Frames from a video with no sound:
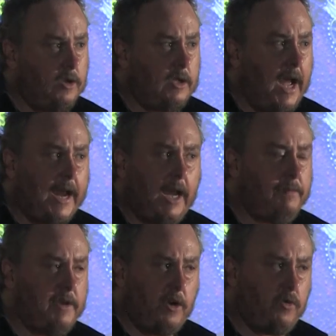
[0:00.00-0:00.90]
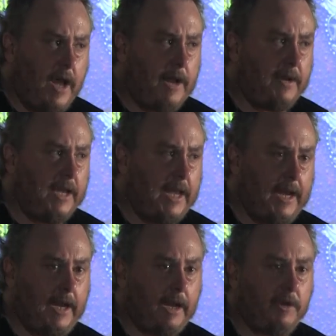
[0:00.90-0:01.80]
That can be incredibly
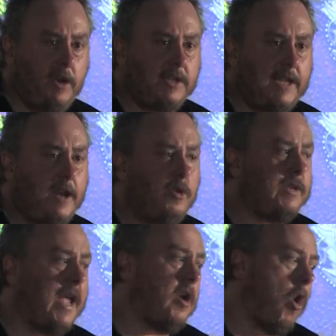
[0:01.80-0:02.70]
healing, because then you take